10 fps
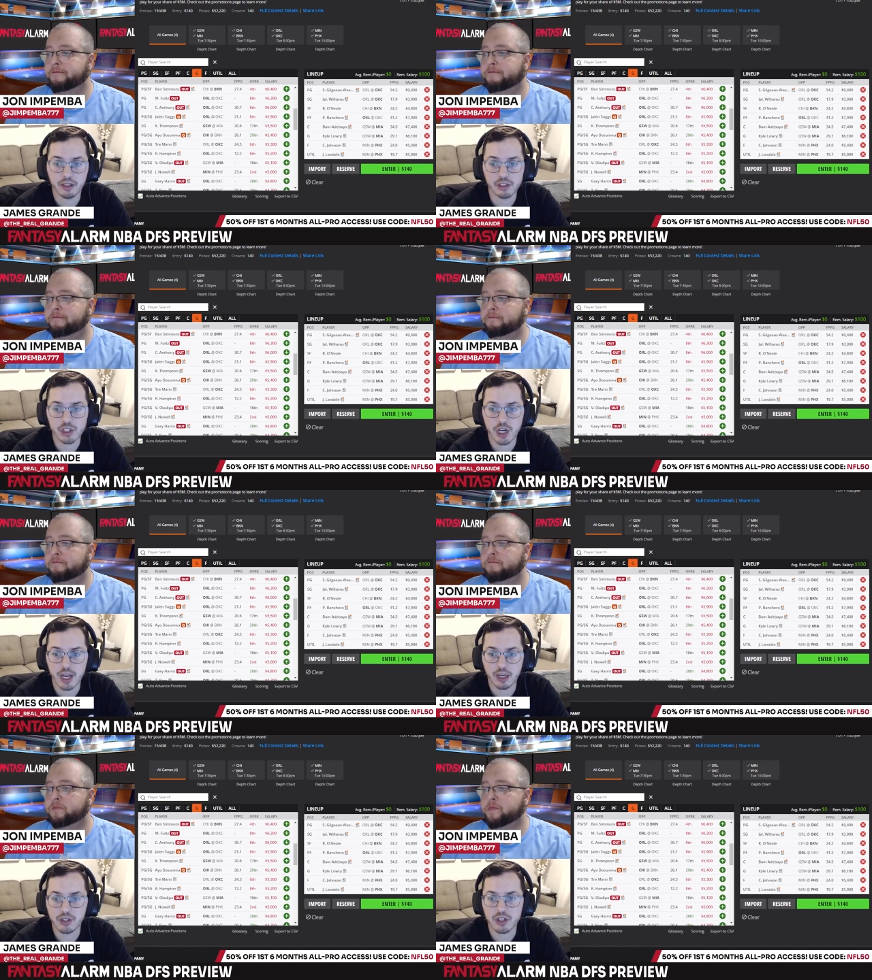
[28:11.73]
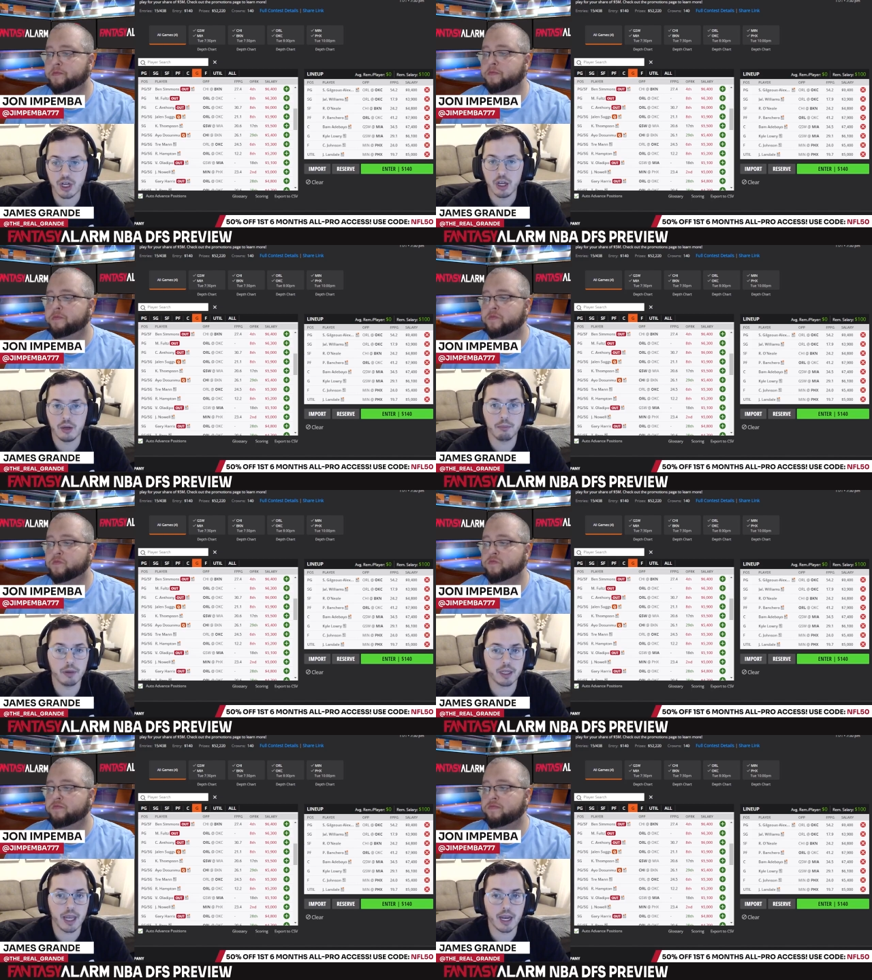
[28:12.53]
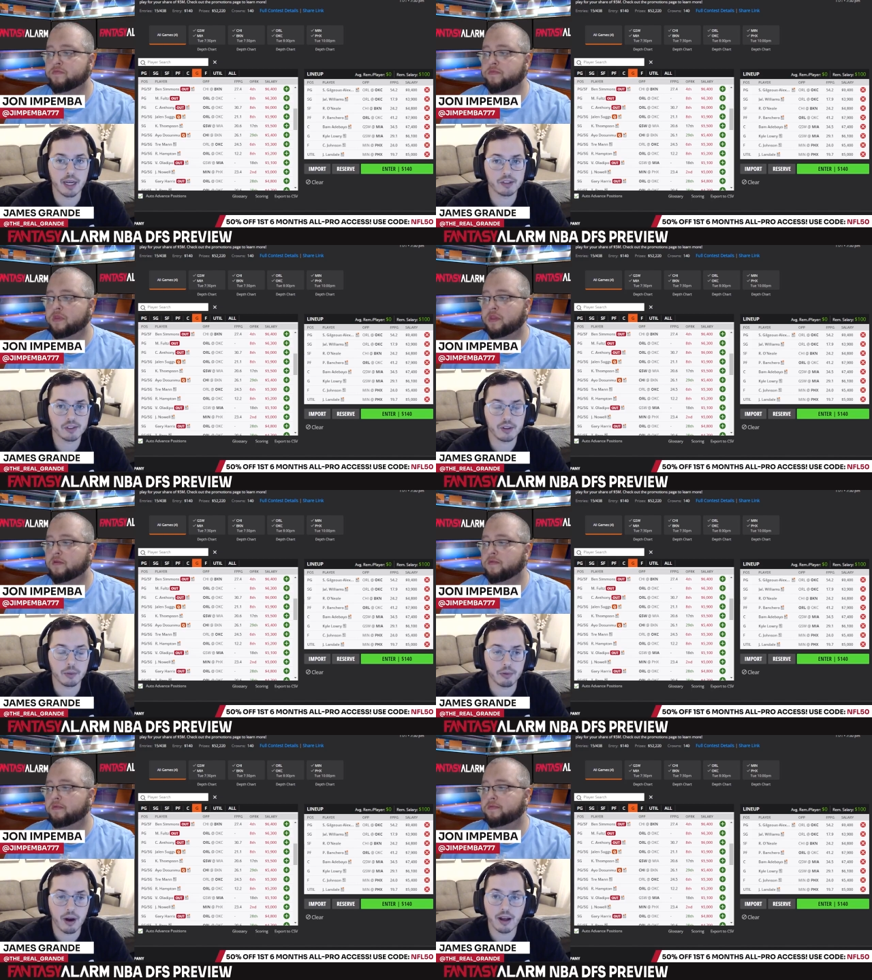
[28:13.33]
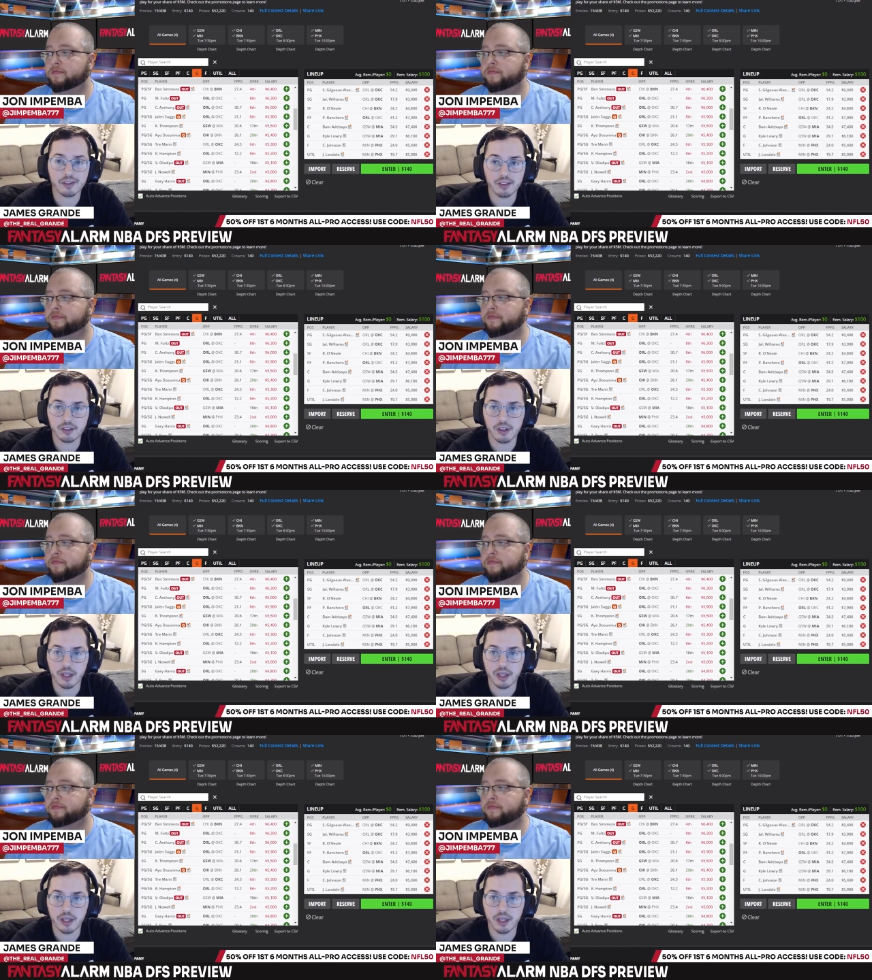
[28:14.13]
Speaker 1: Things change. But again, it's the process.